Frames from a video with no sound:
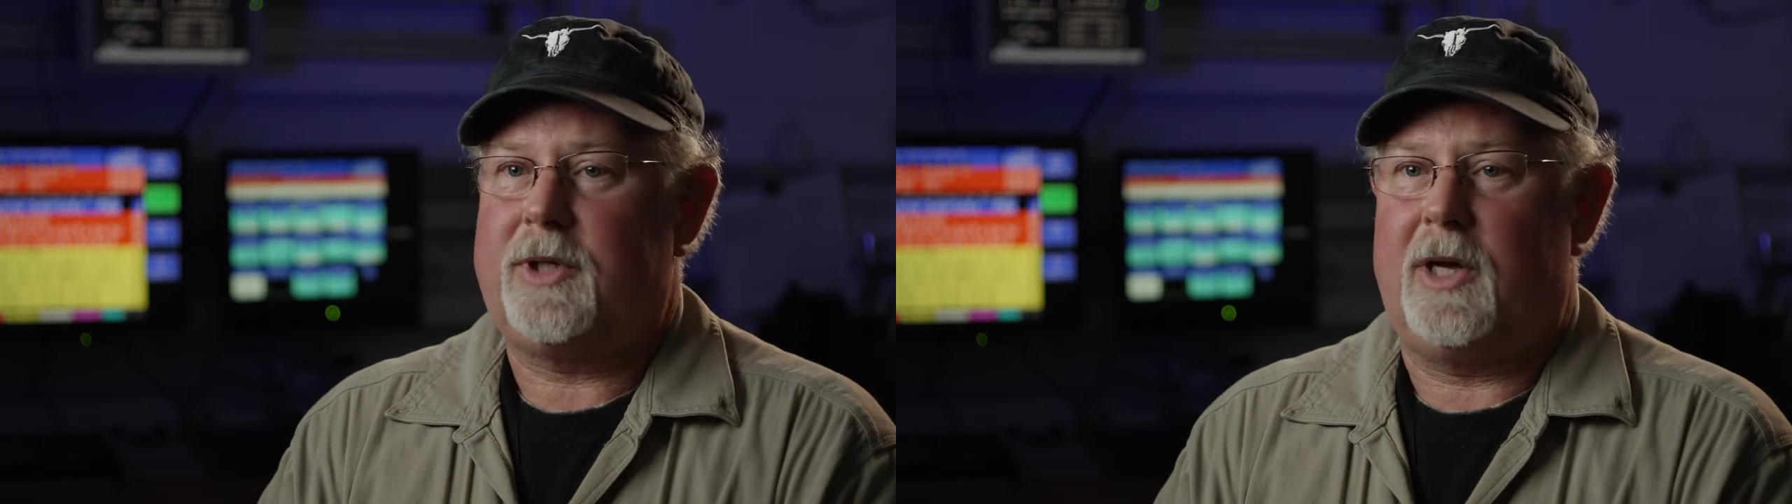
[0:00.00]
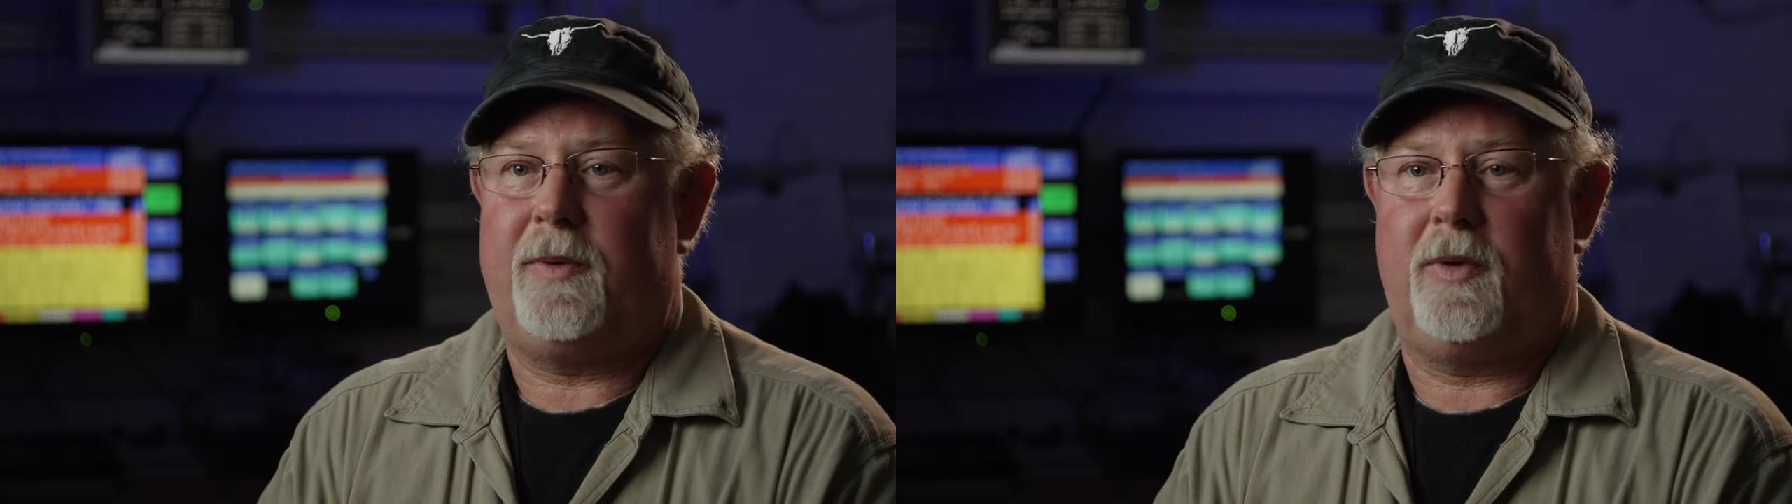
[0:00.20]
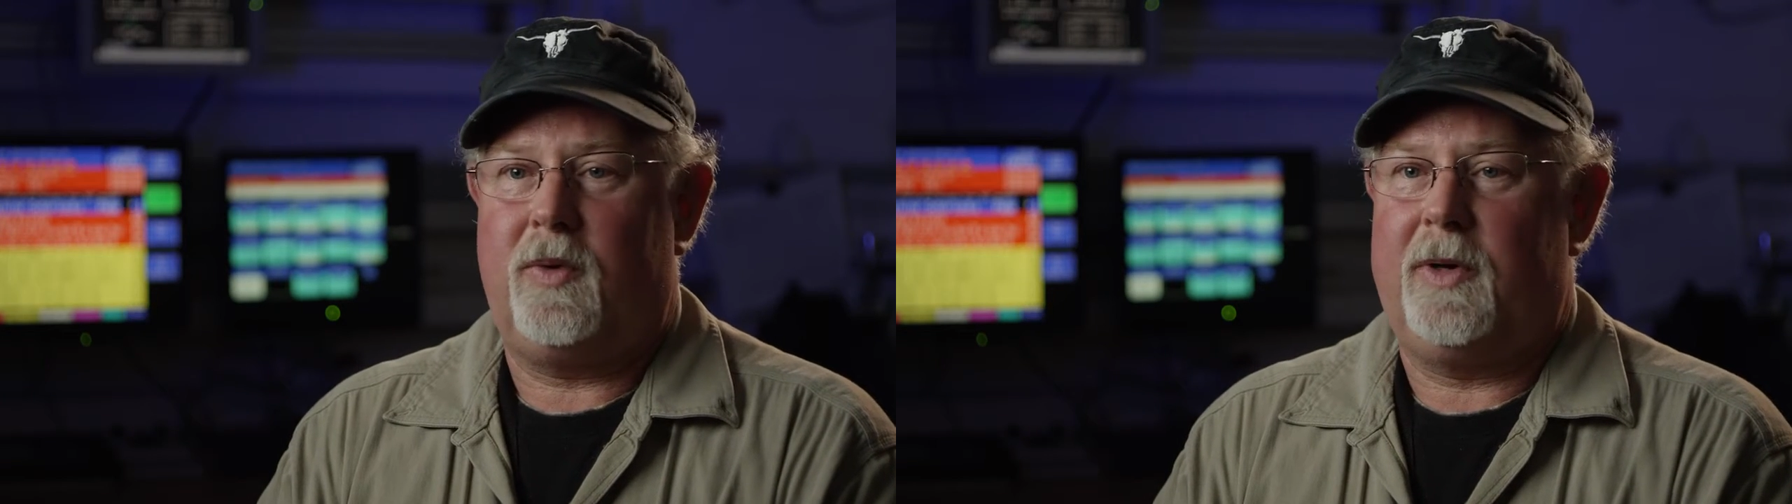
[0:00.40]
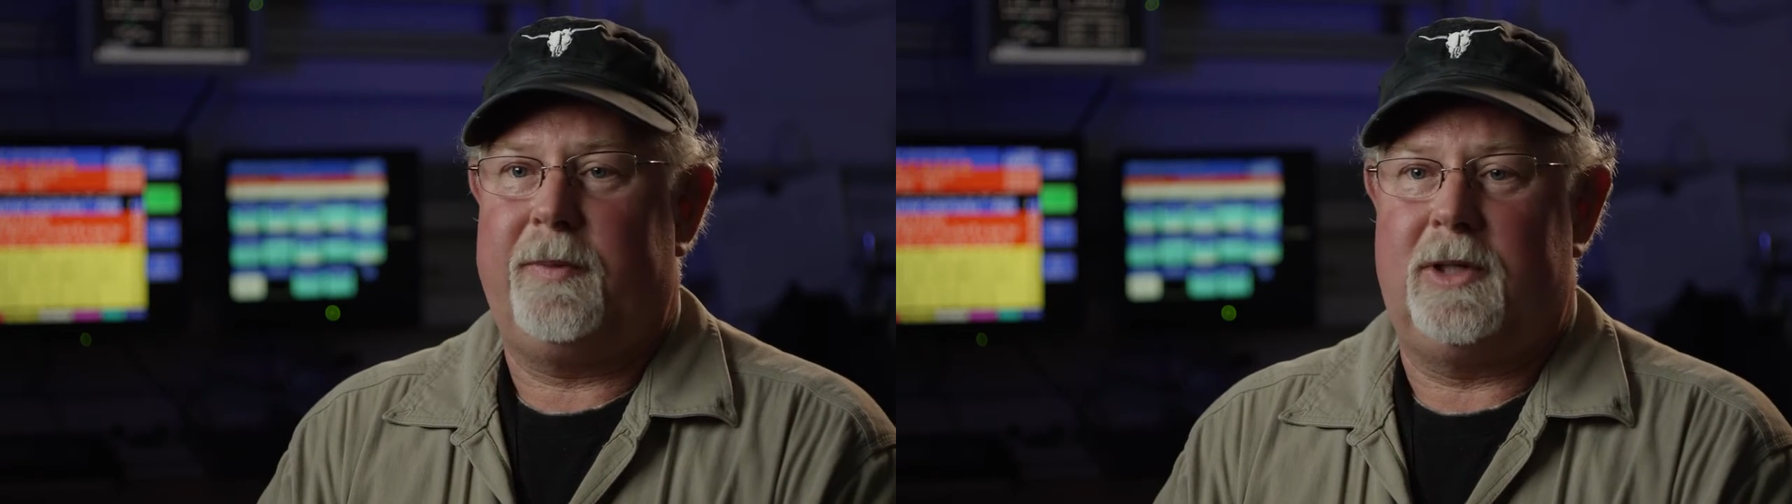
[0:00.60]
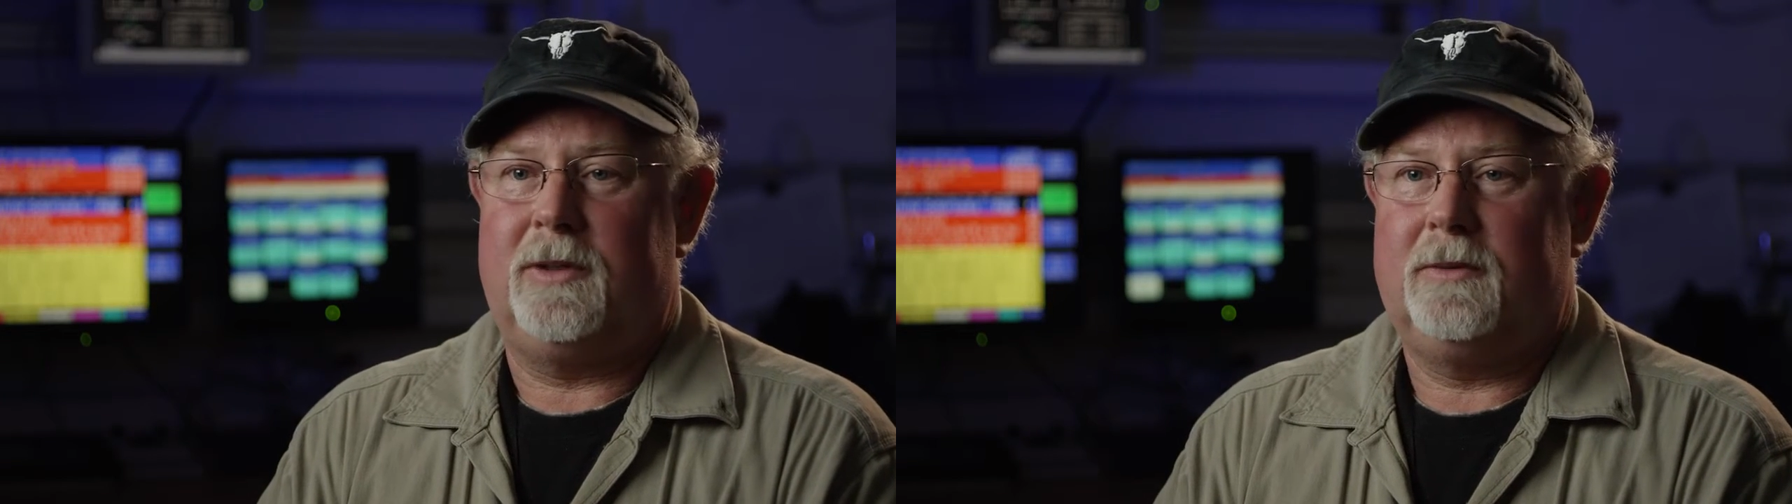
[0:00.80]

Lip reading: type of equipment.